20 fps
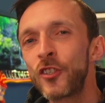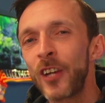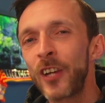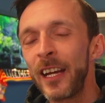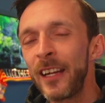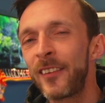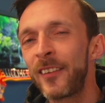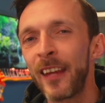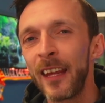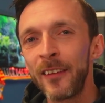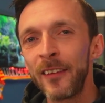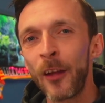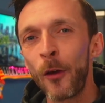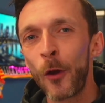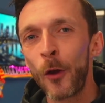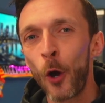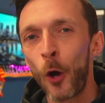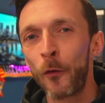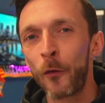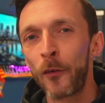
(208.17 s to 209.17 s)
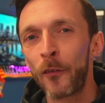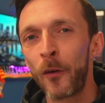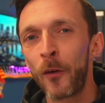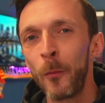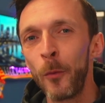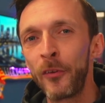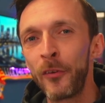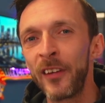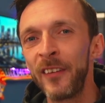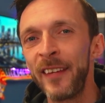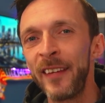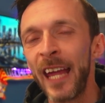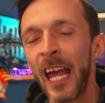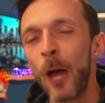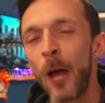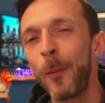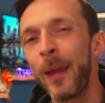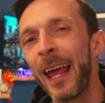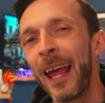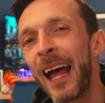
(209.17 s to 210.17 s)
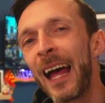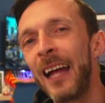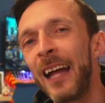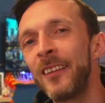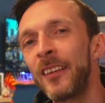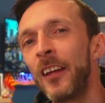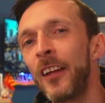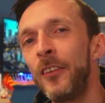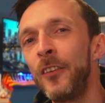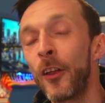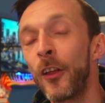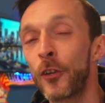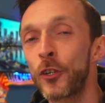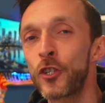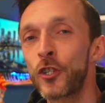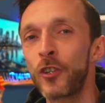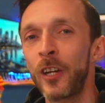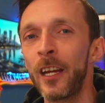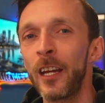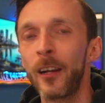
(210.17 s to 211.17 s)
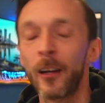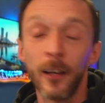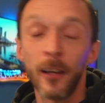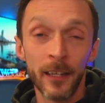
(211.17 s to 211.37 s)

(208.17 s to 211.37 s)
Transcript: try and send out an offer for Musa Diabi and another striker,